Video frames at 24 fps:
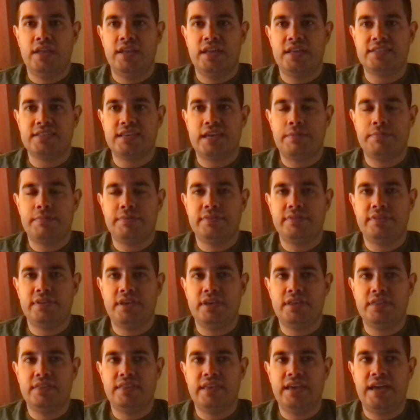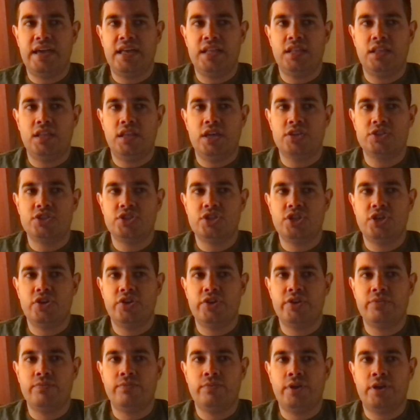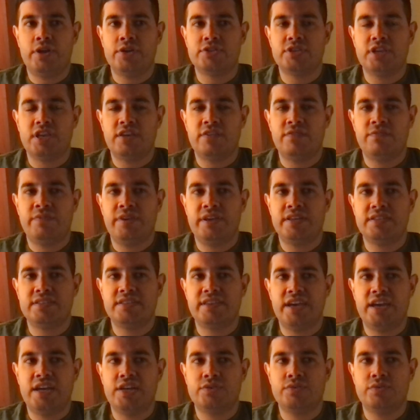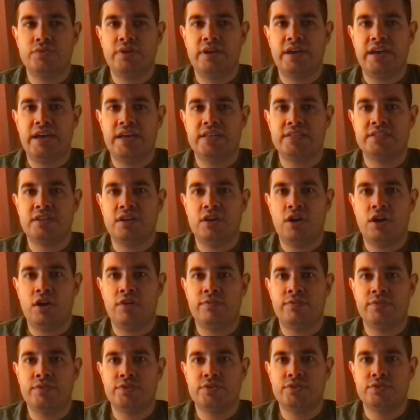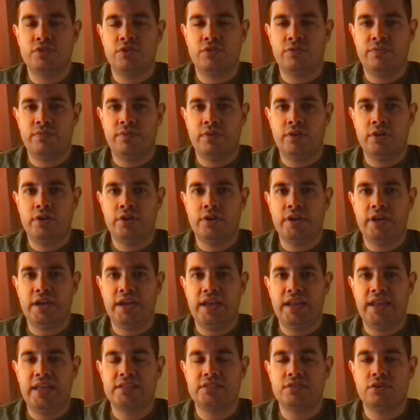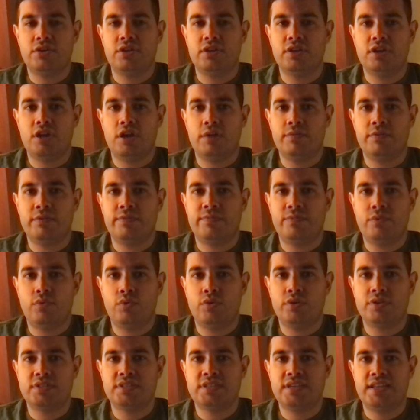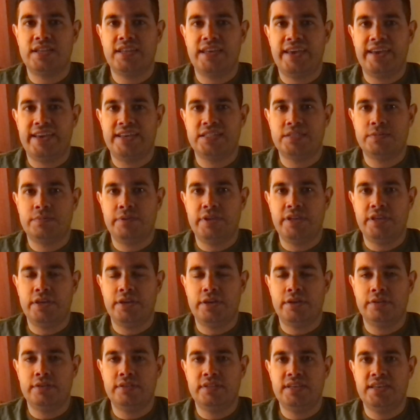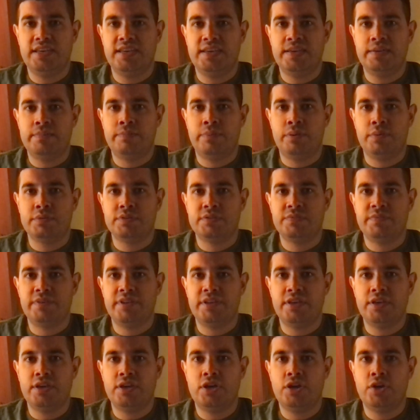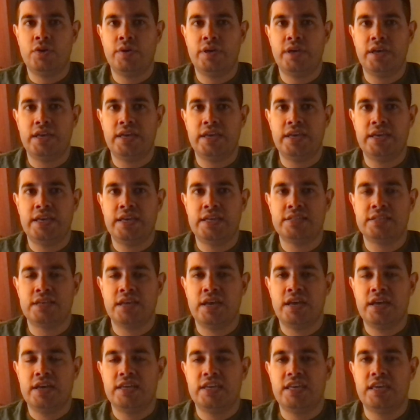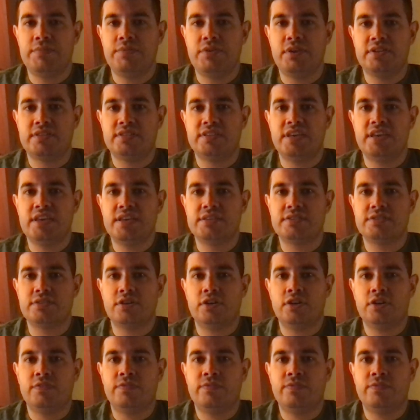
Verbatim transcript: That's everything that Legendary Rush event schedule has to offer so far, and it's all the cover for today's video. The purpose video is give me a teaser